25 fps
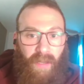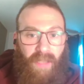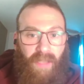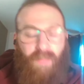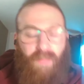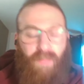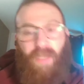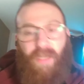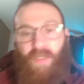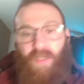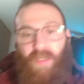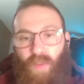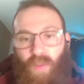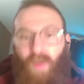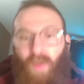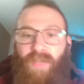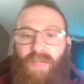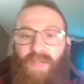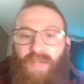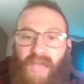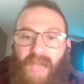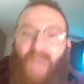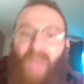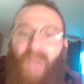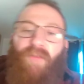is because we
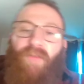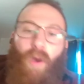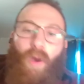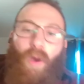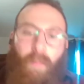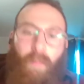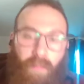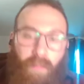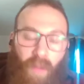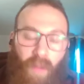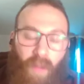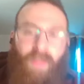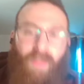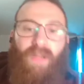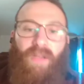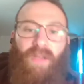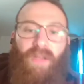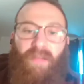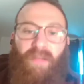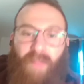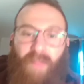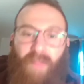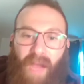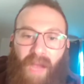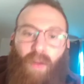already have a
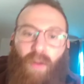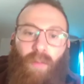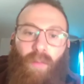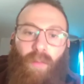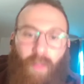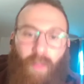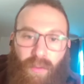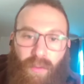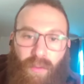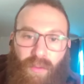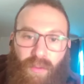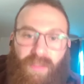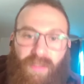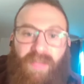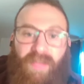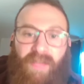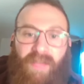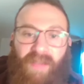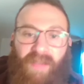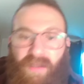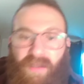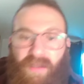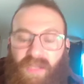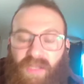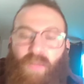model of black hole mergers
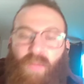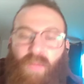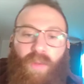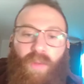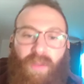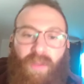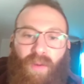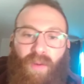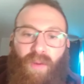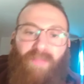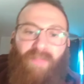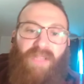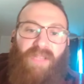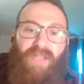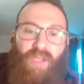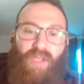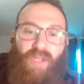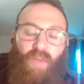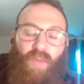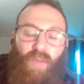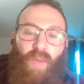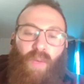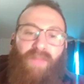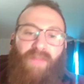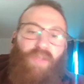that tells us what the
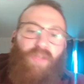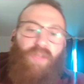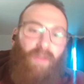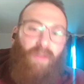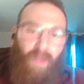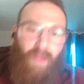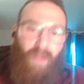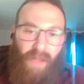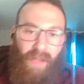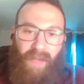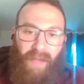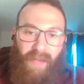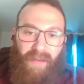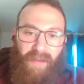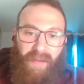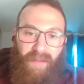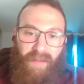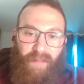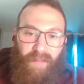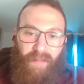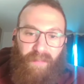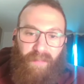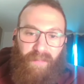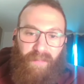gravitational waves should look like.